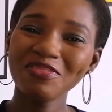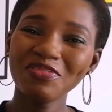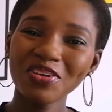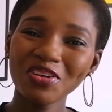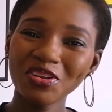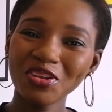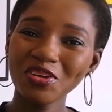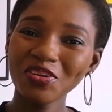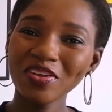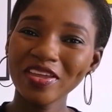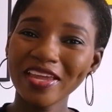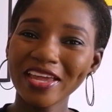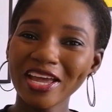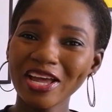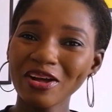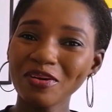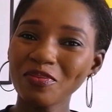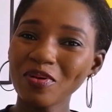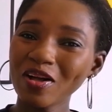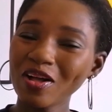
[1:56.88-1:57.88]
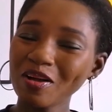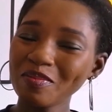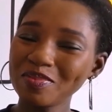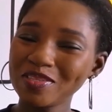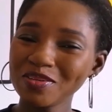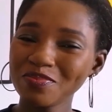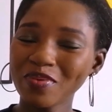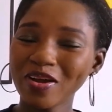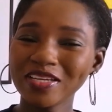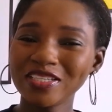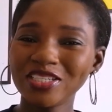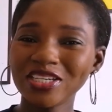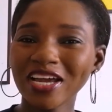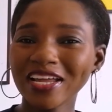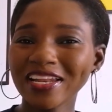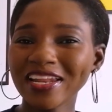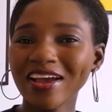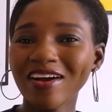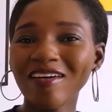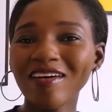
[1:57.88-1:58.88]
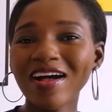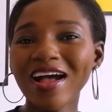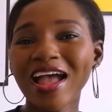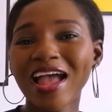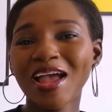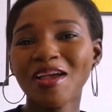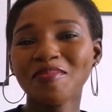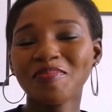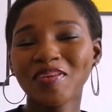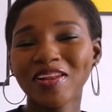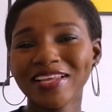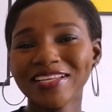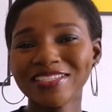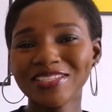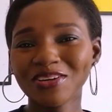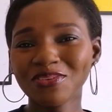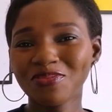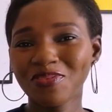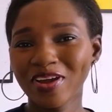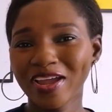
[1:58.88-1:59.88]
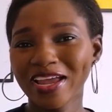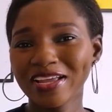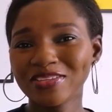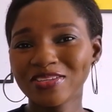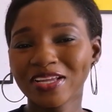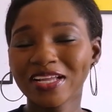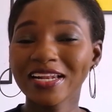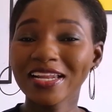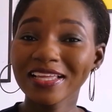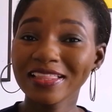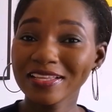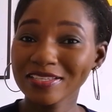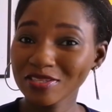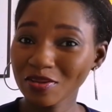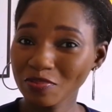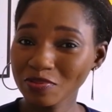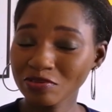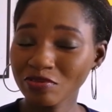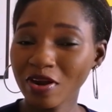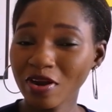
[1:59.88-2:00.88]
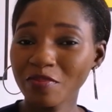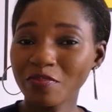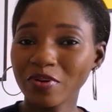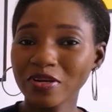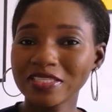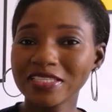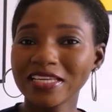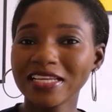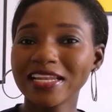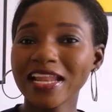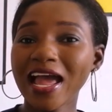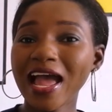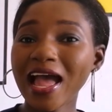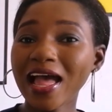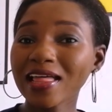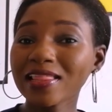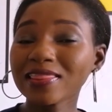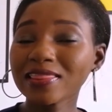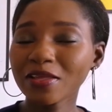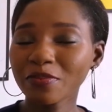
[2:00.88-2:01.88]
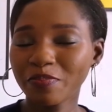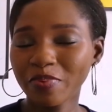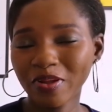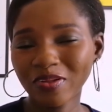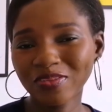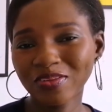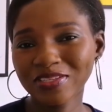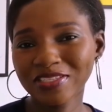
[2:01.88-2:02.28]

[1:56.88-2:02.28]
If you're new here, welcome to my channel. Please don't forget to click the subscribe button and the bell